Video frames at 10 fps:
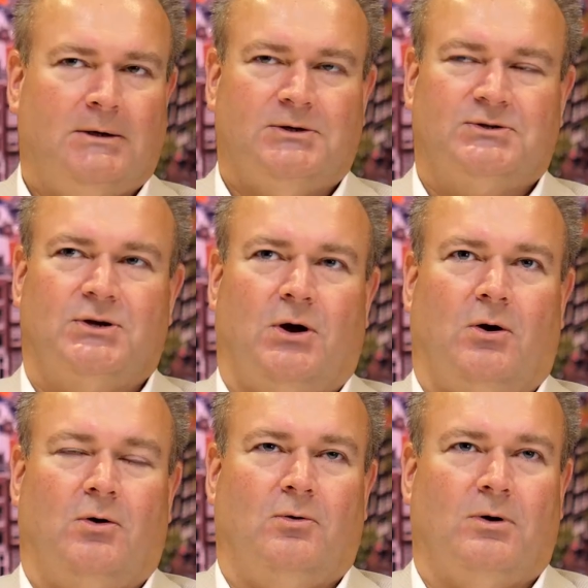
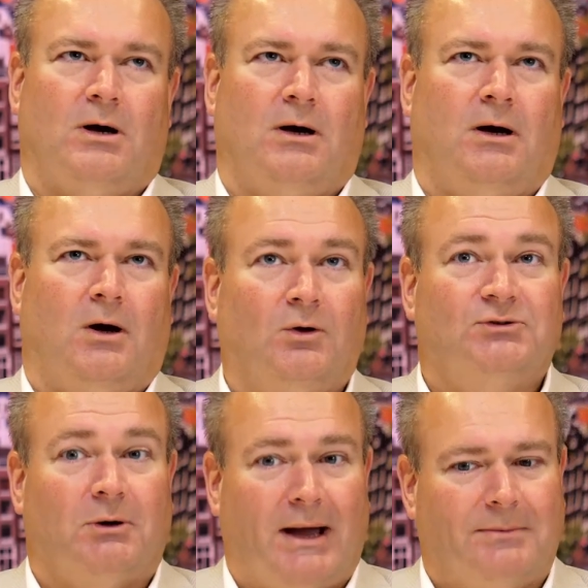So
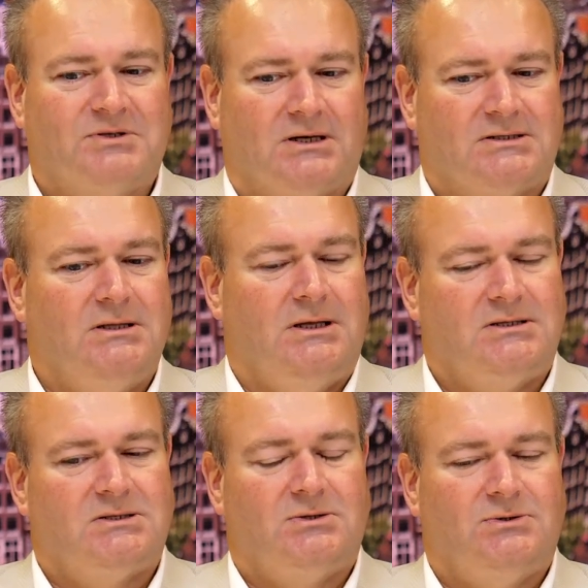also AMS-IX
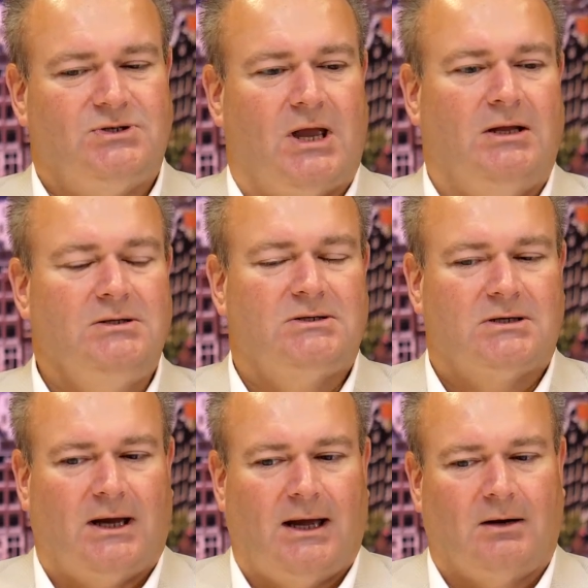needs to change,
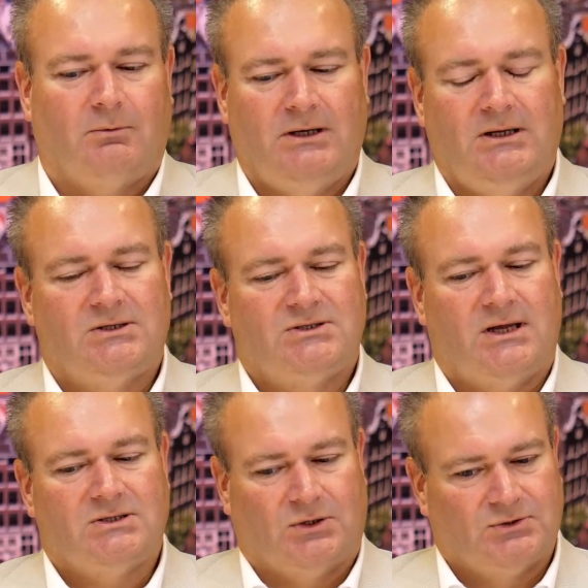and we need to
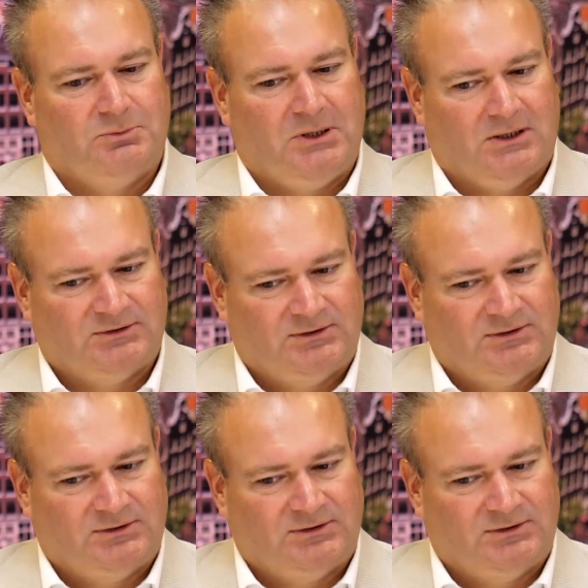change also because